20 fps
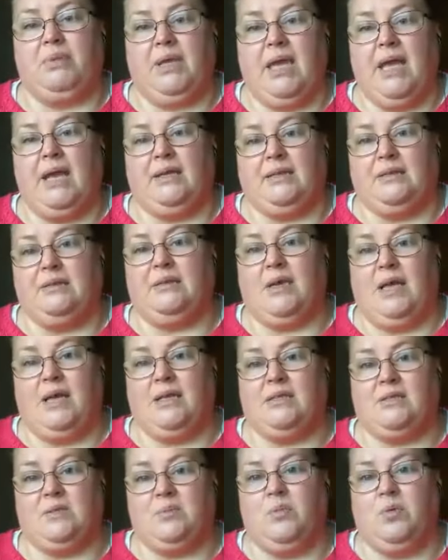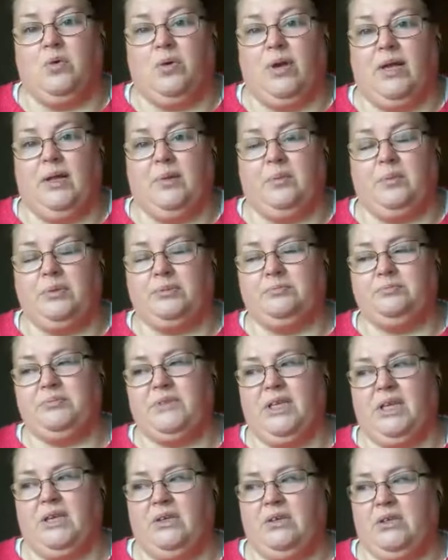getting some more help
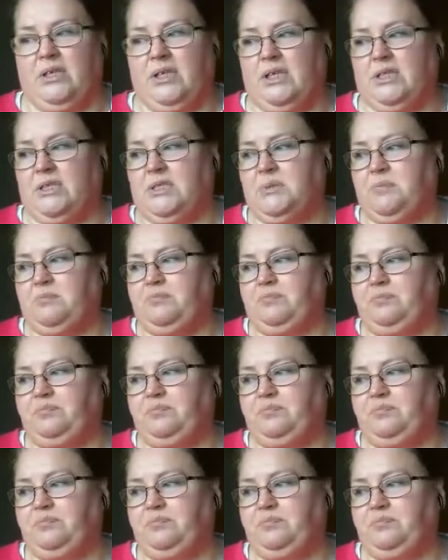that you need.